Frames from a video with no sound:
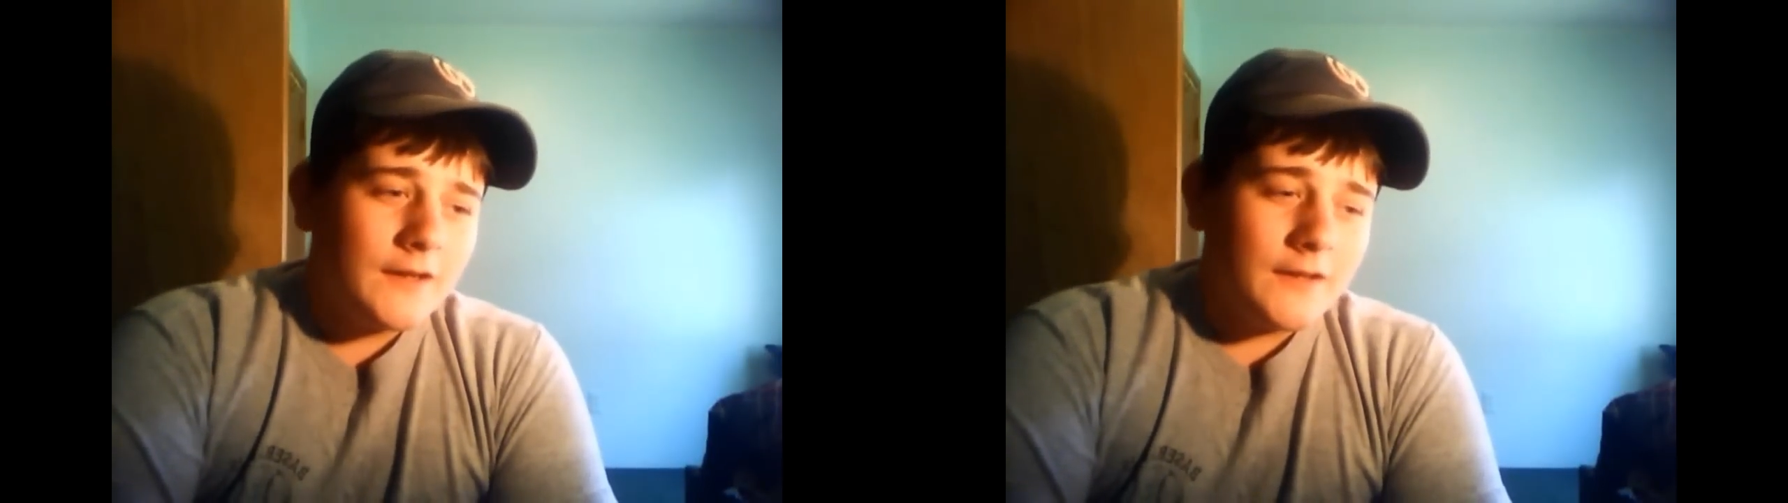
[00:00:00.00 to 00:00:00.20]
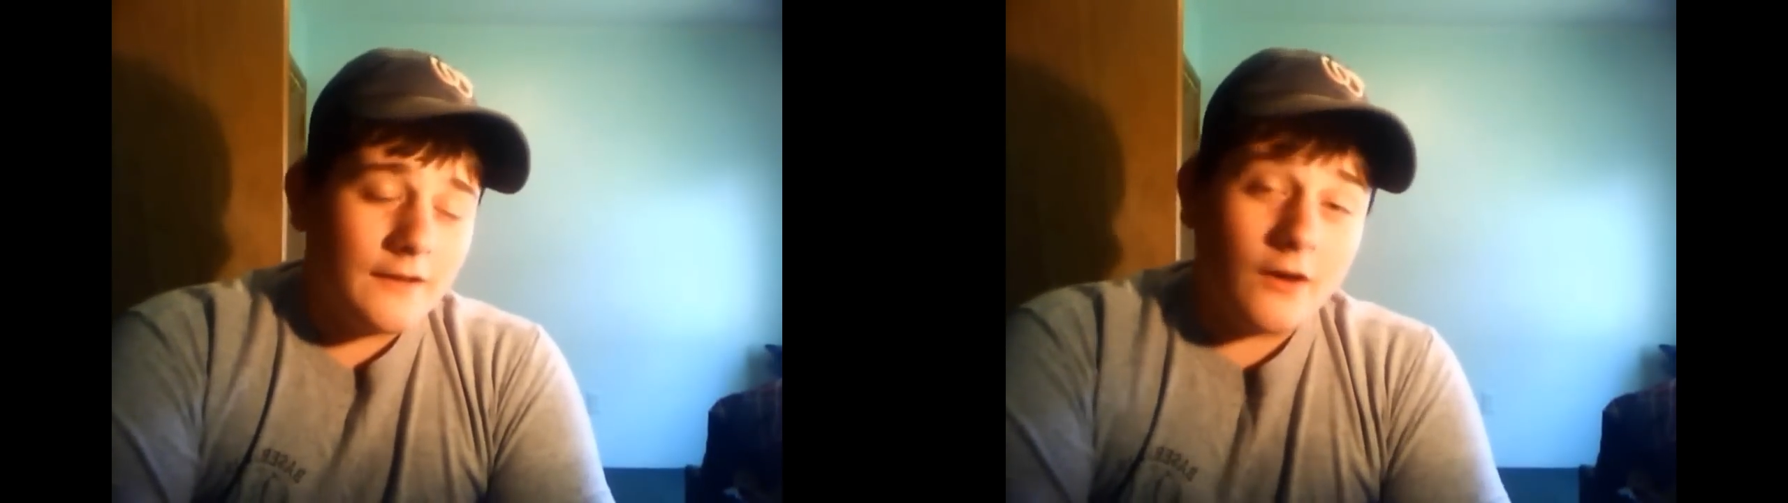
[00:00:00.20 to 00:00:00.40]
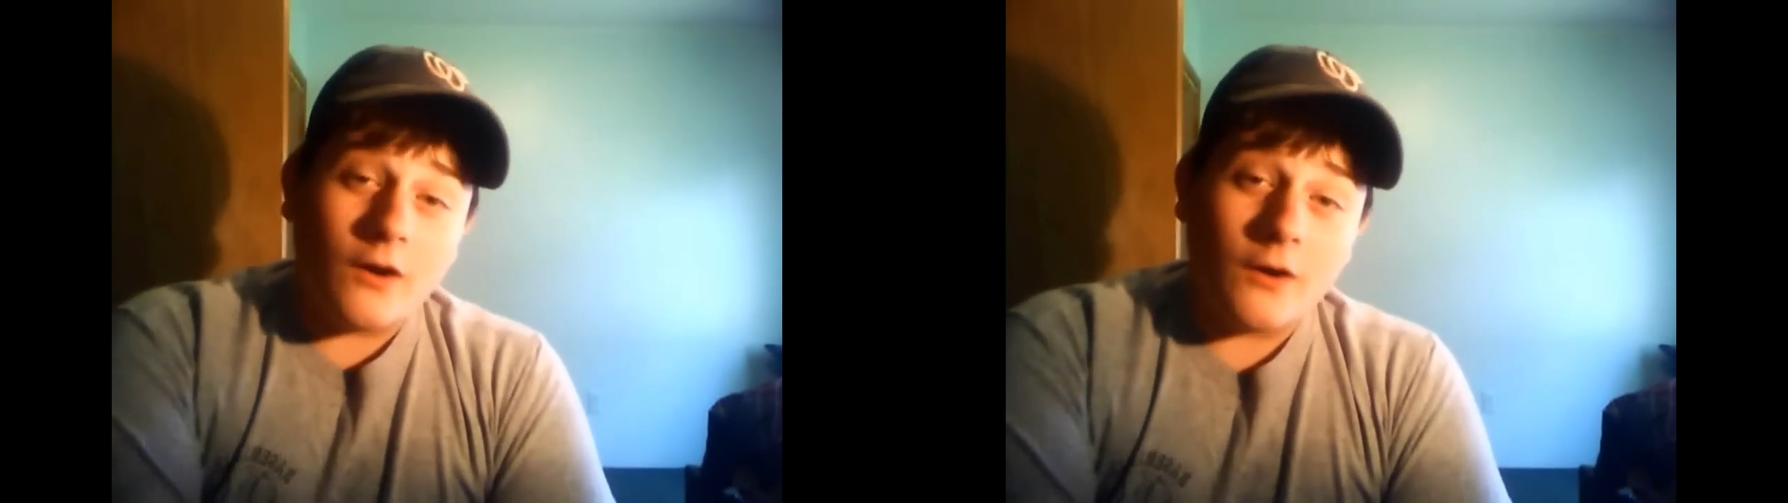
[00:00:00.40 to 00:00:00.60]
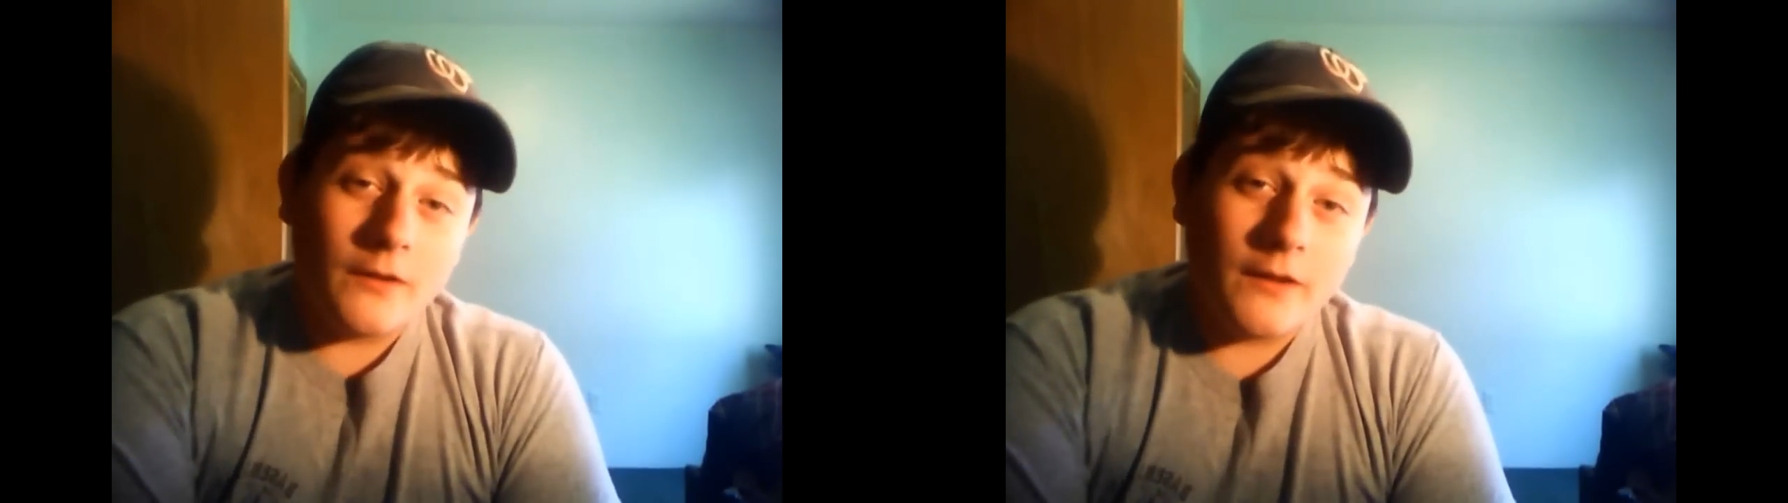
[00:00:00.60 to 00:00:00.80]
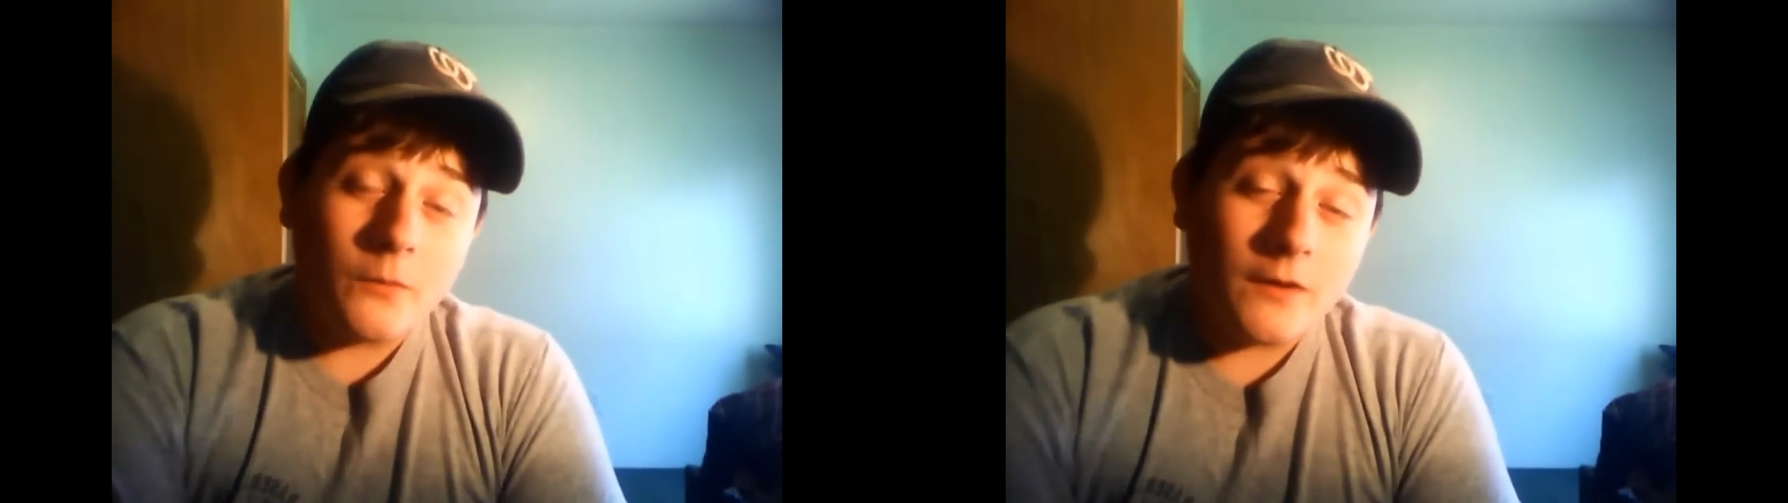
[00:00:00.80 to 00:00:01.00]
you know, I
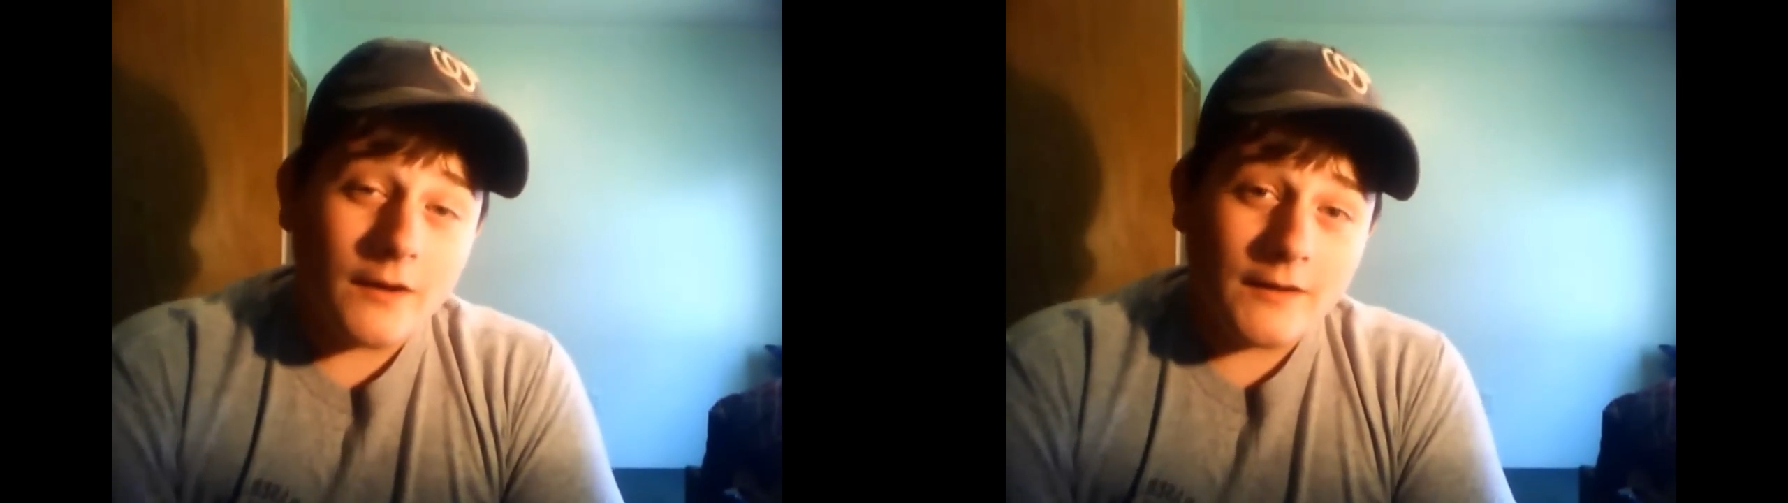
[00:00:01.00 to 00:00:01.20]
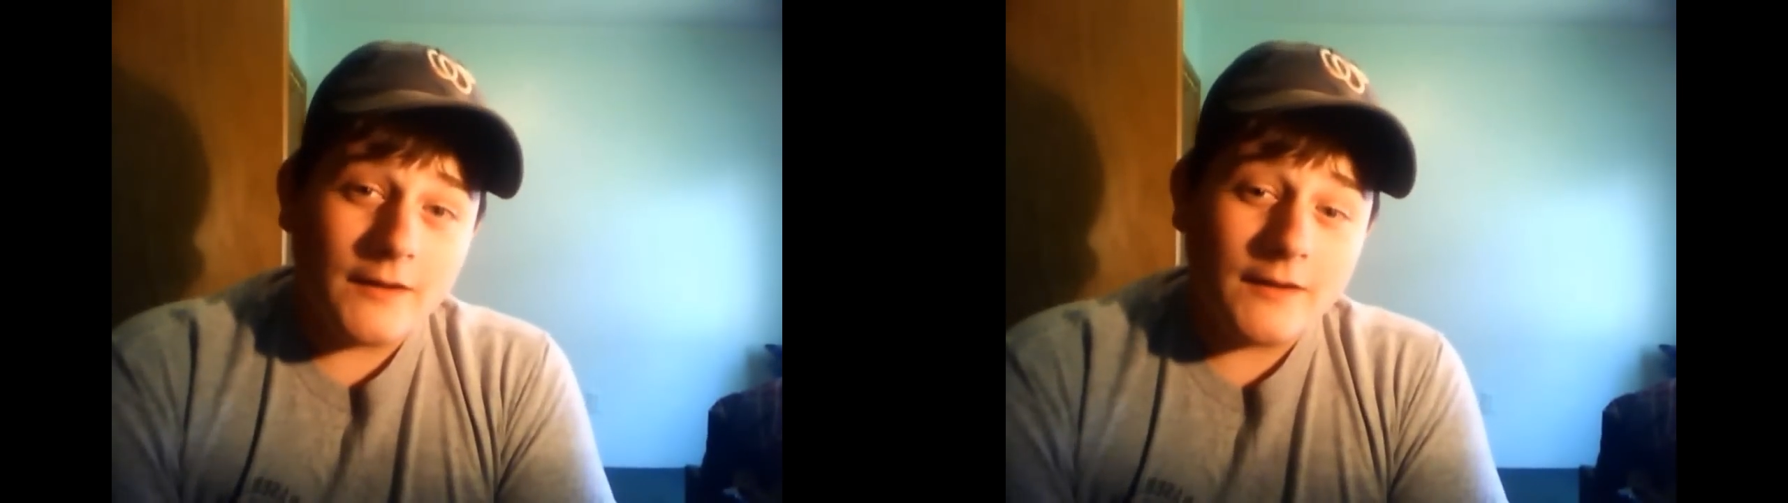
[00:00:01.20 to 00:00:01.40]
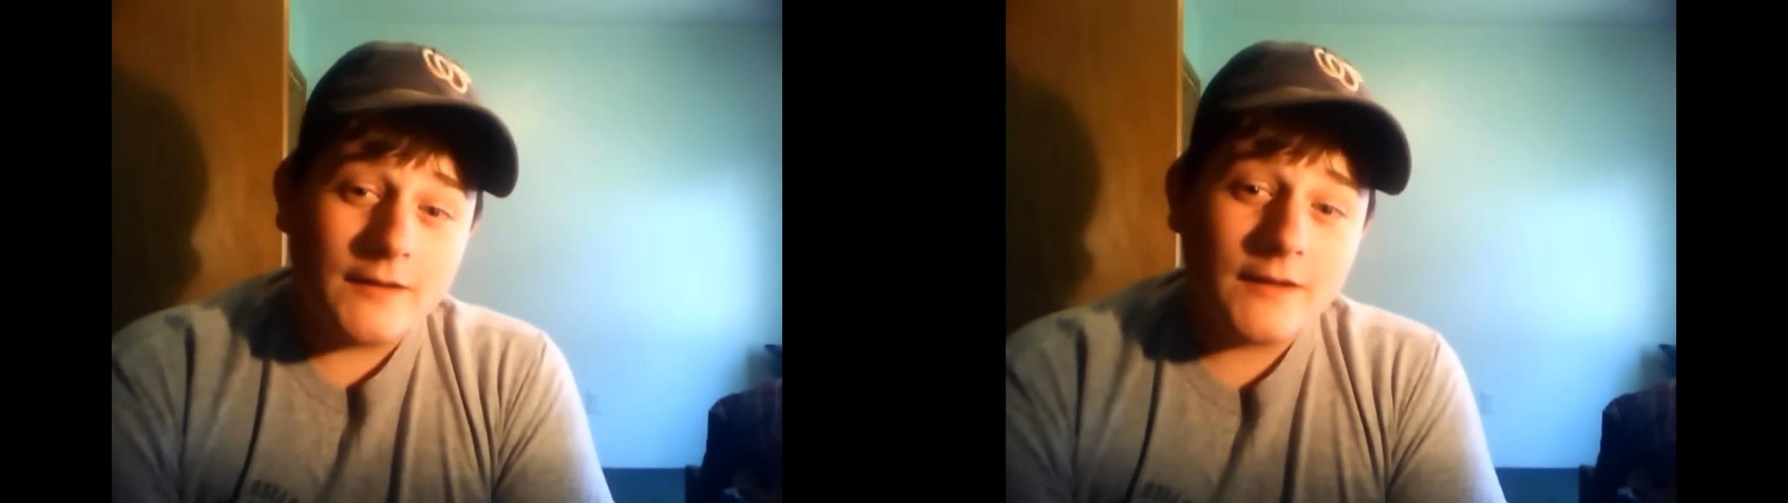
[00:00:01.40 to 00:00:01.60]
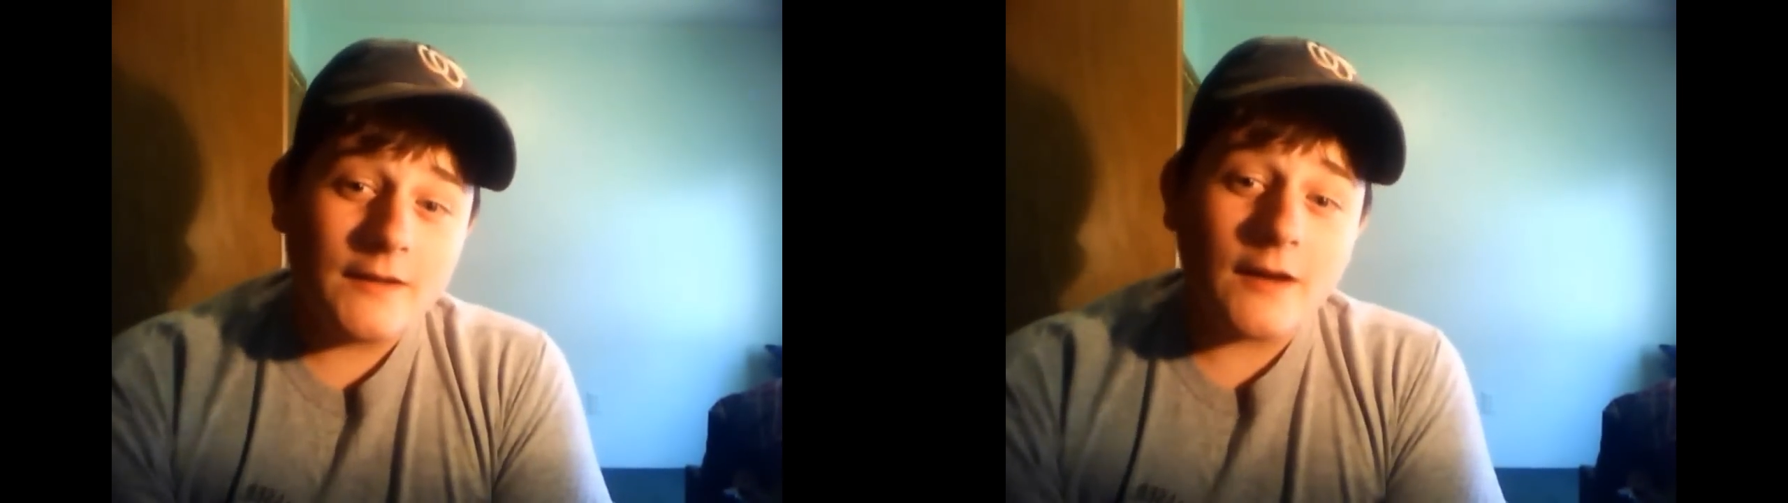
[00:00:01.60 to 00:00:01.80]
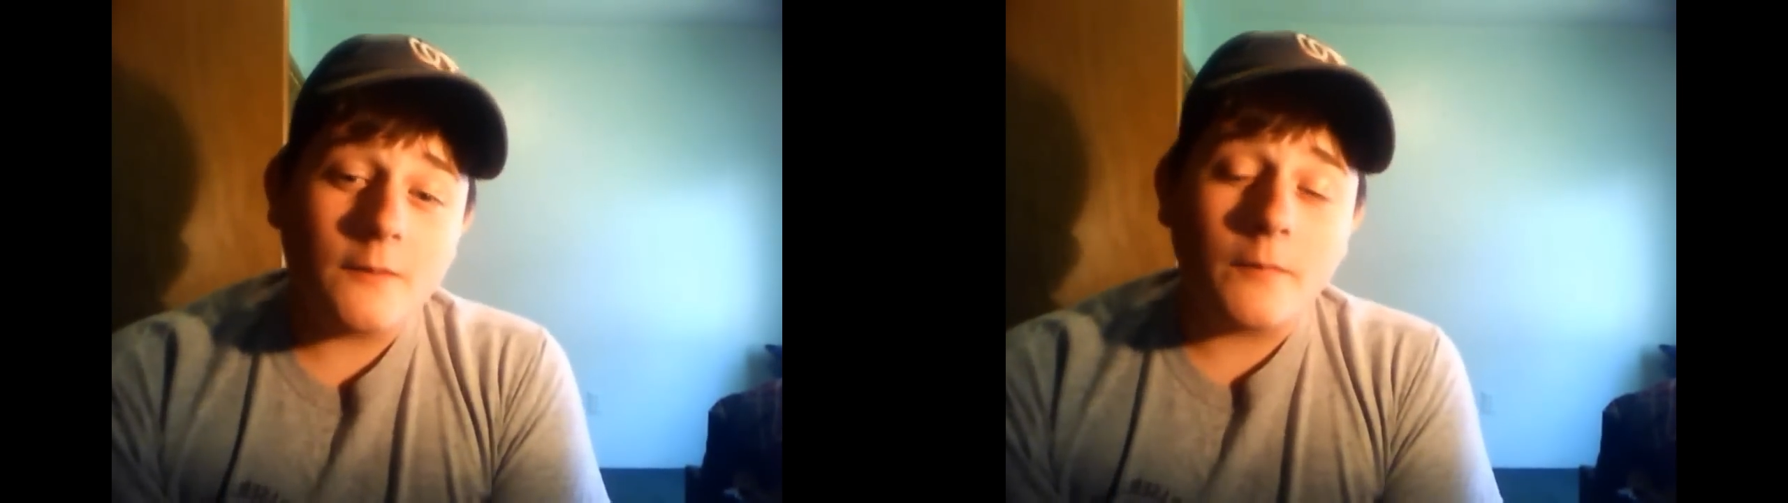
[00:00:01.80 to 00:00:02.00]
really want it to get done,